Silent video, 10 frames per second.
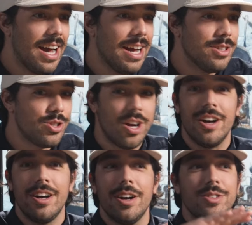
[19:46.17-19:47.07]
I
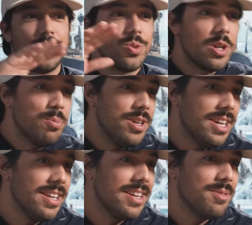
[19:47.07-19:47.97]
saw a story
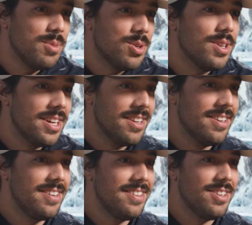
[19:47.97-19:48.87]
beginning, middle, end,
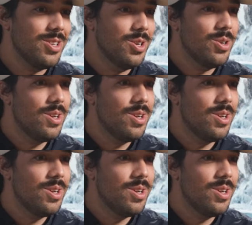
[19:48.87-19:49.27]
you know?